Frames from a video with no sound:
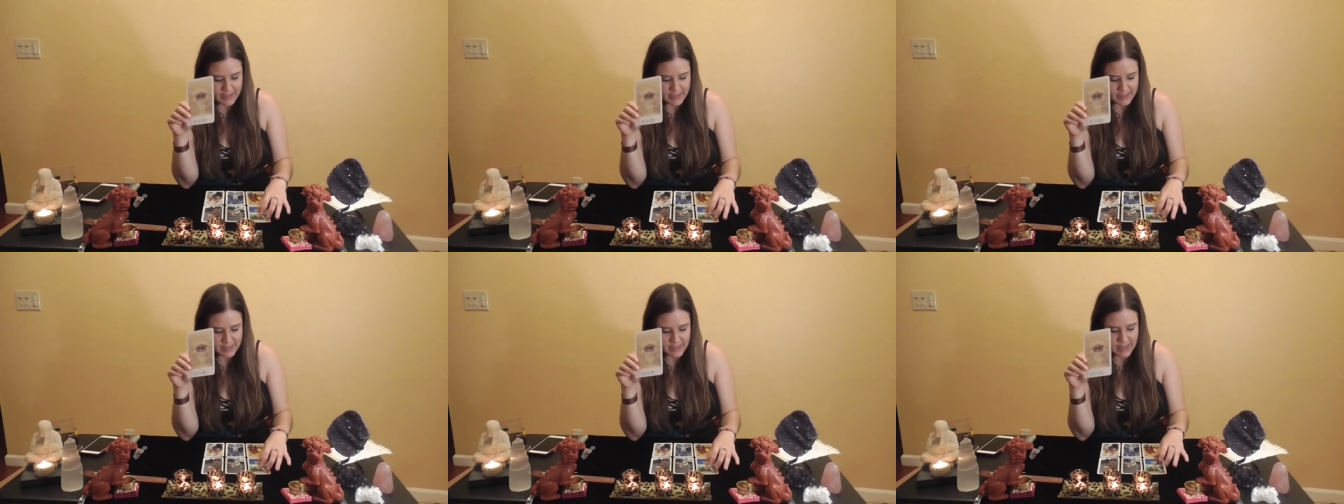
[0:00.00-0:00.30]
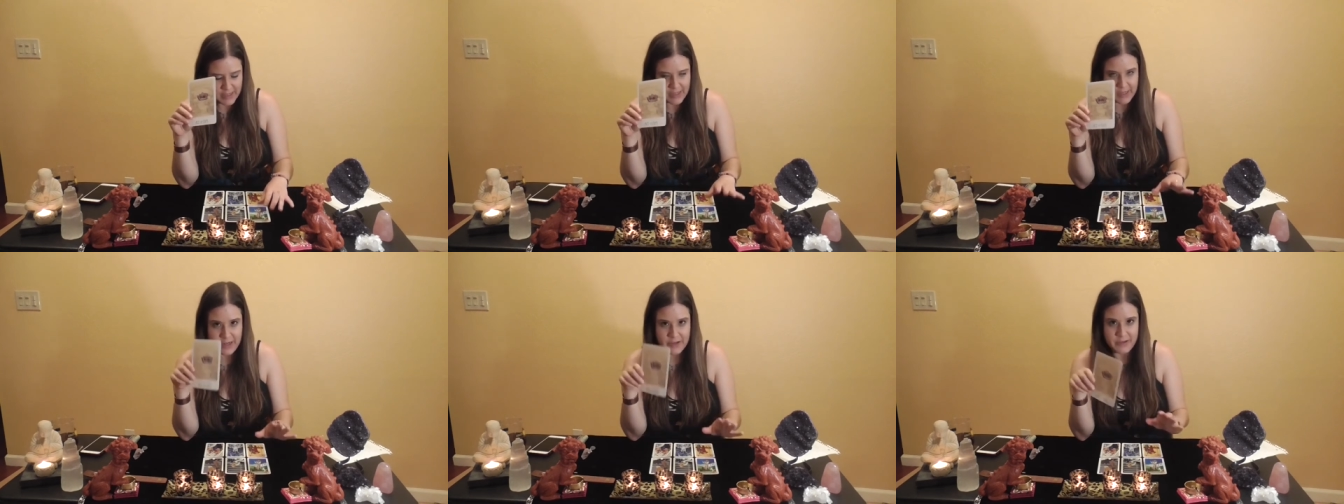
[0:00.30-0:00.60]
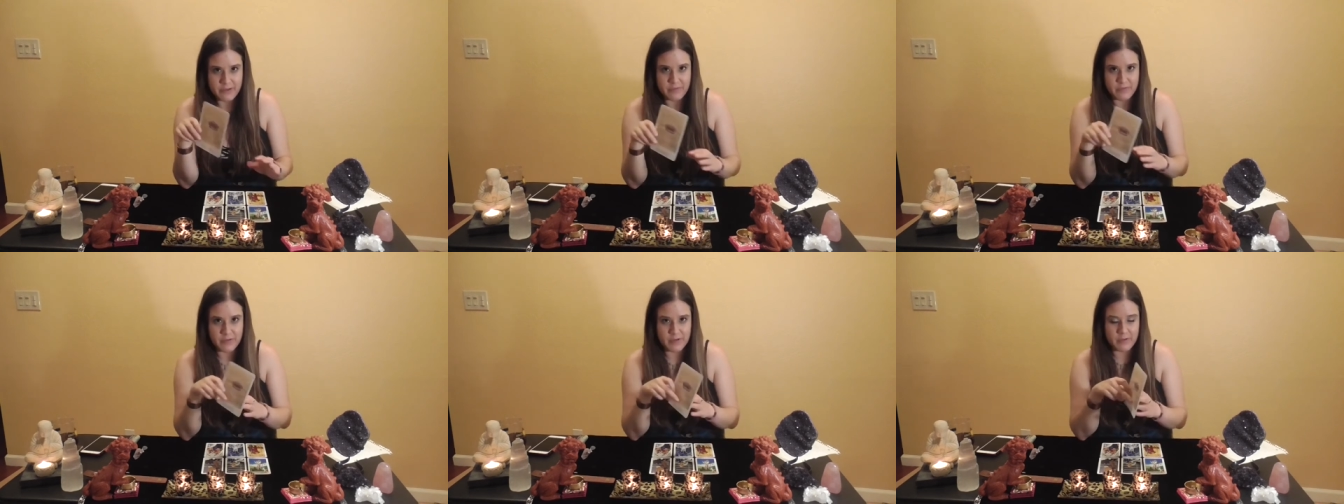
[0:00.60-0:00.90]
That's kind of how
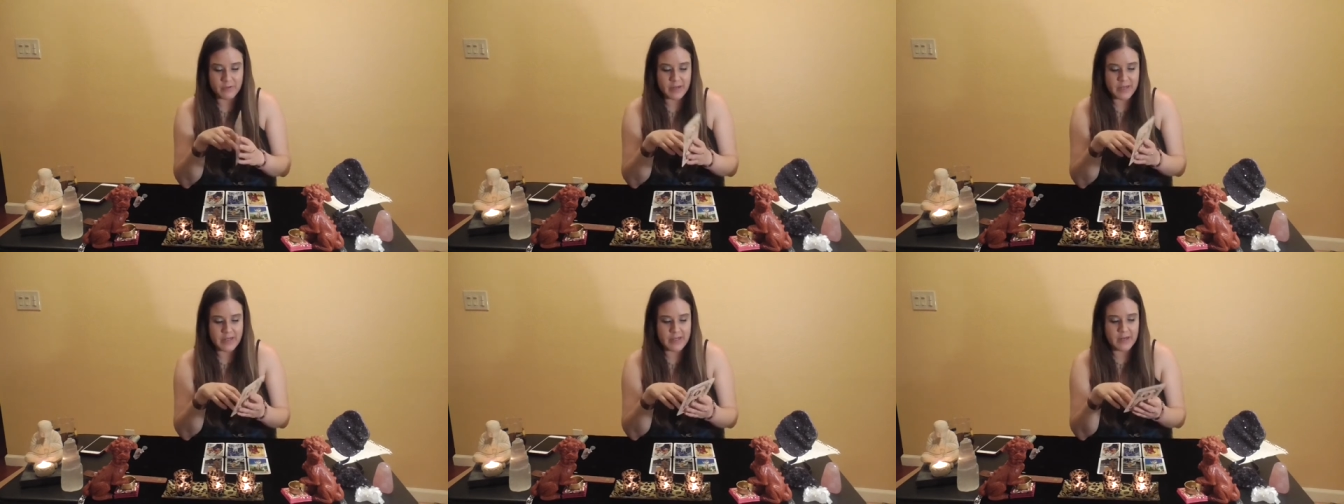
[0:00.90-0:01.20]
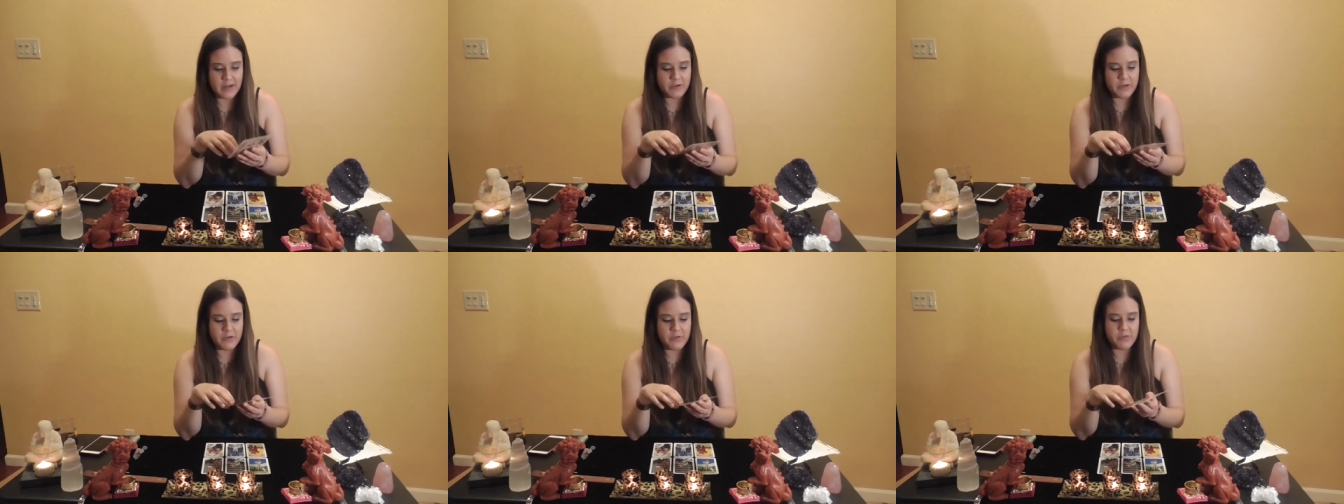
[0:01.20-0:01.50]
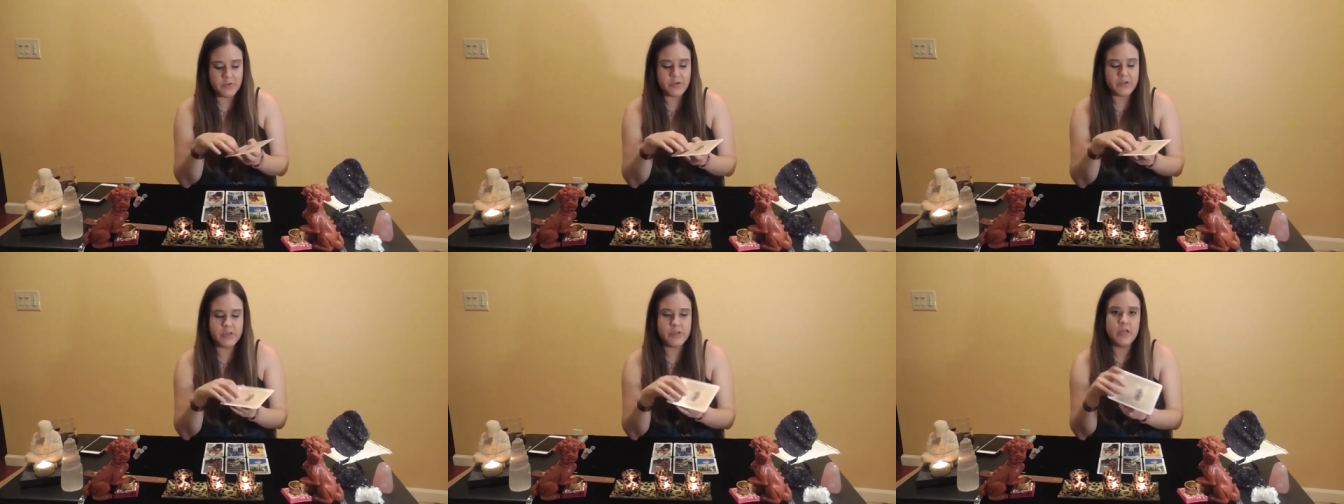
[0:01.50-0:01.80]
you feel right now. You
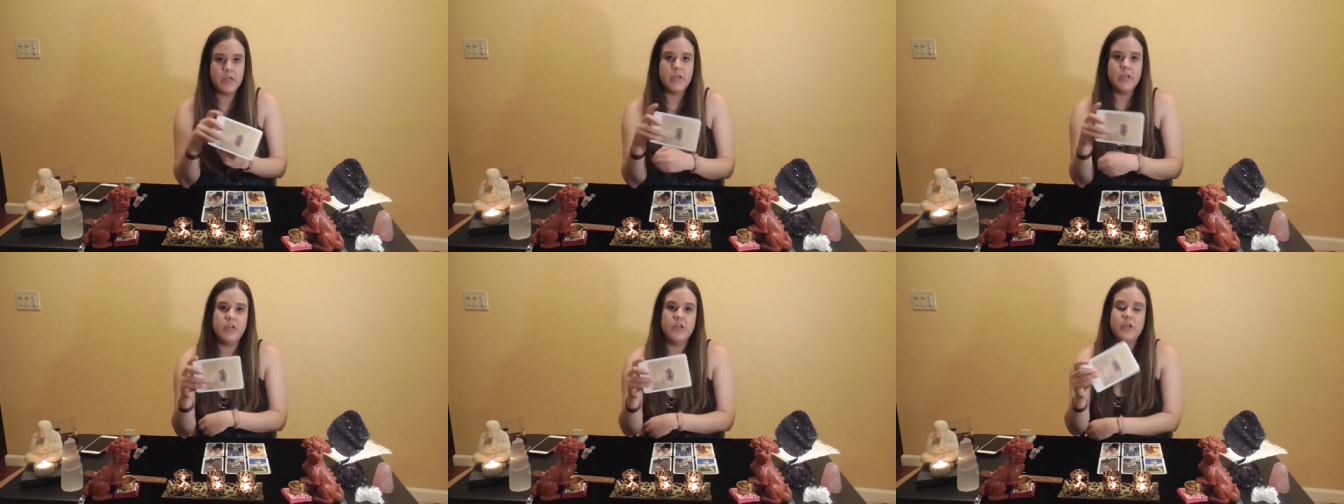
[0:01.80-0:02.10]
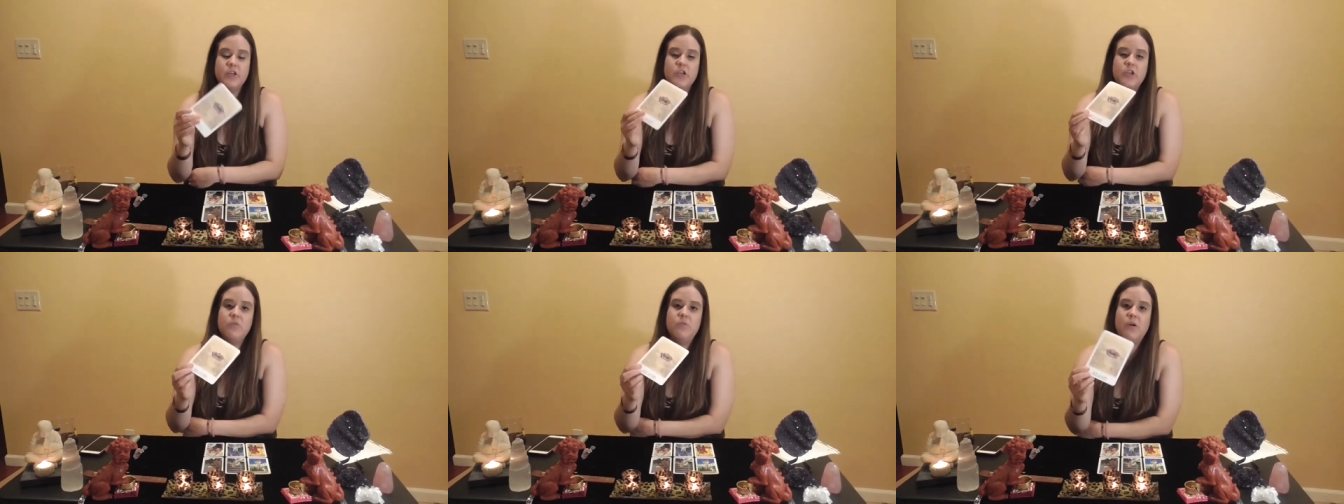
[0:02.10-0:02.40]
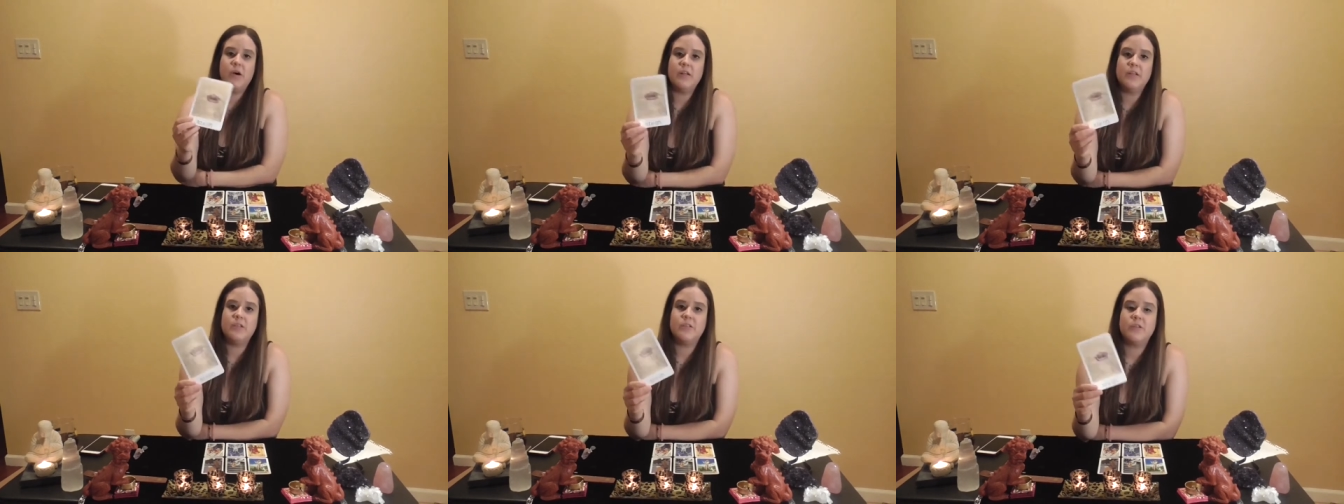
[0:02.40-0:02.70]

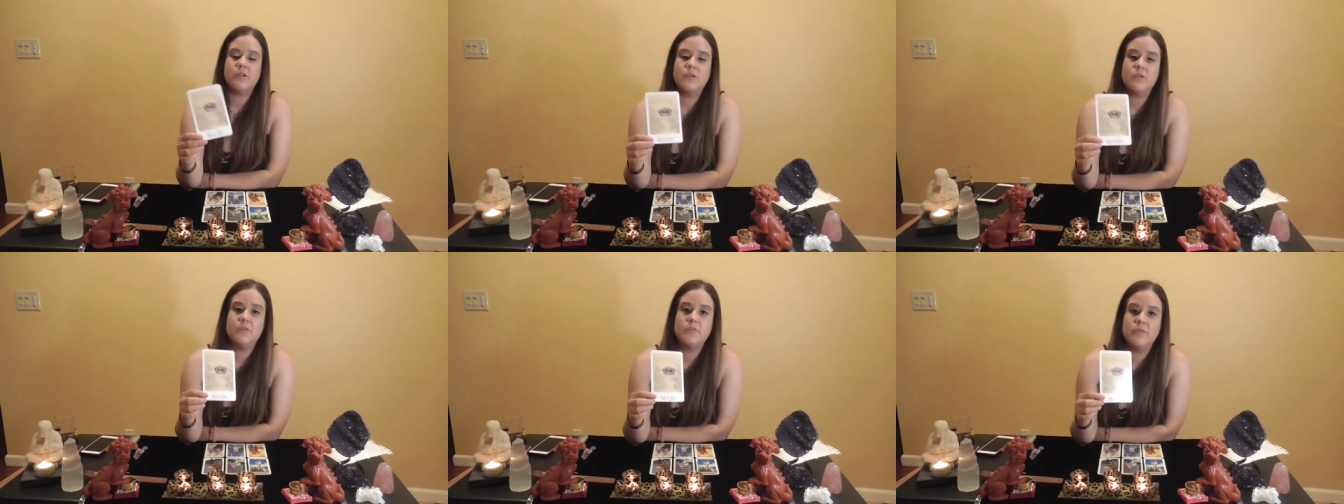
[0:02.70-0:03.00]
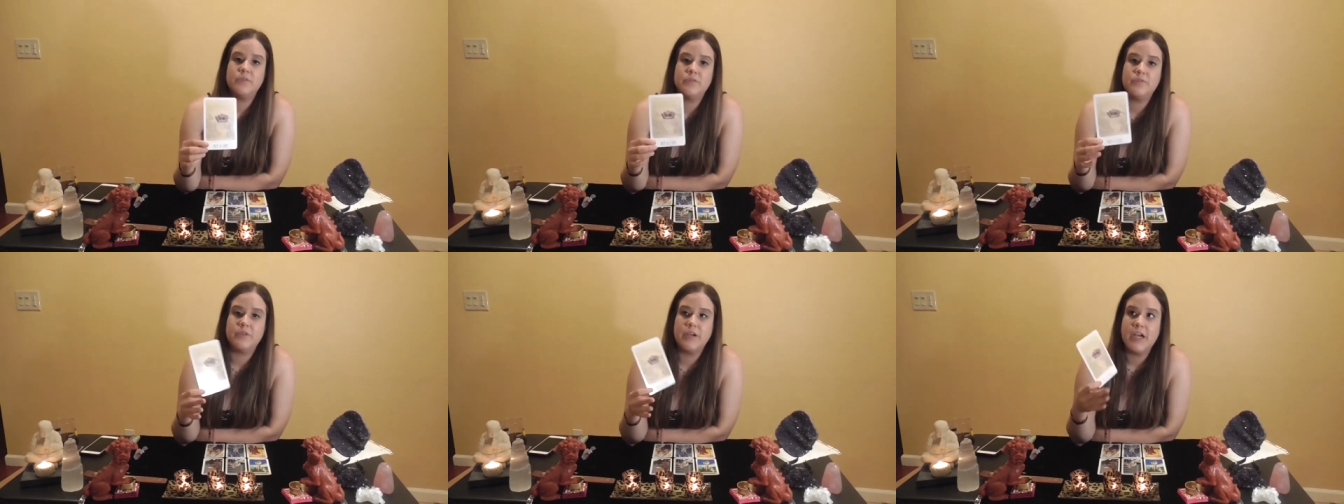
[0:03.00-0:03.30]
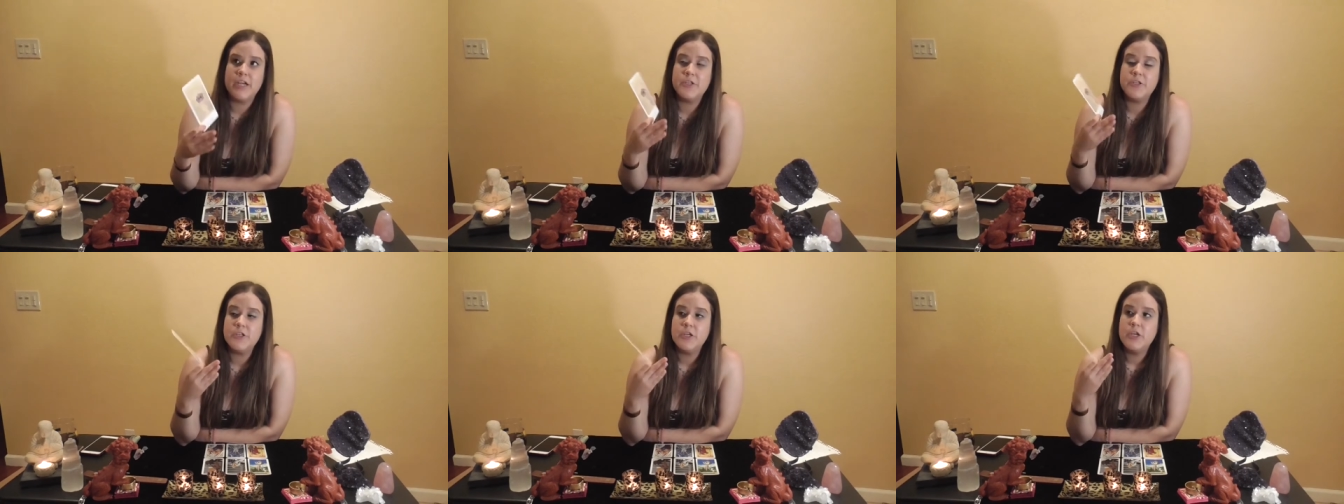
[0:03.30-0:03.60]
want to start over
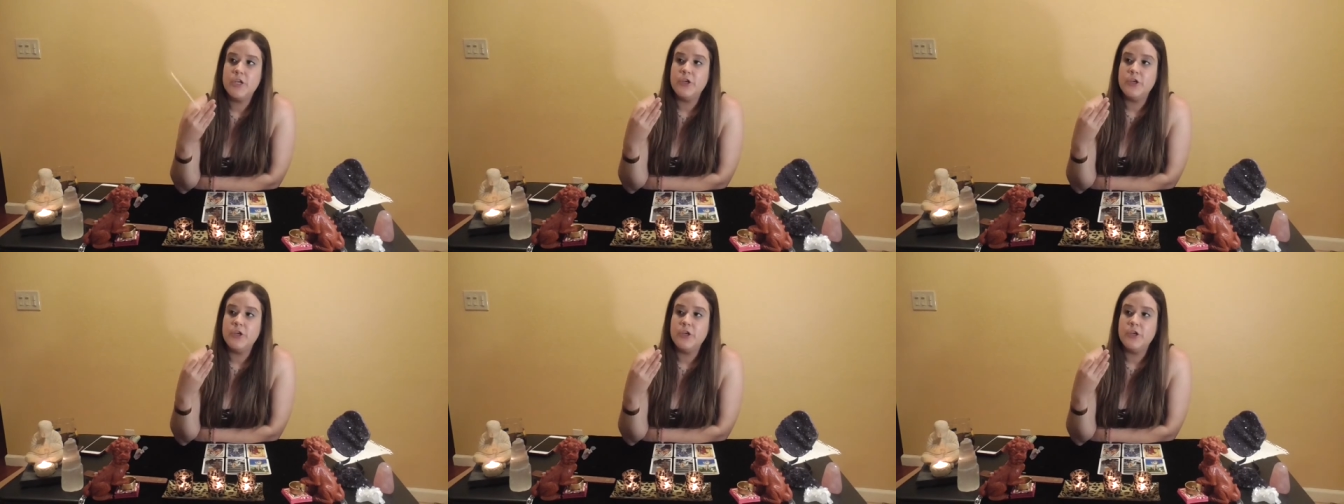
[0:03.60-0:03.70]
fresh.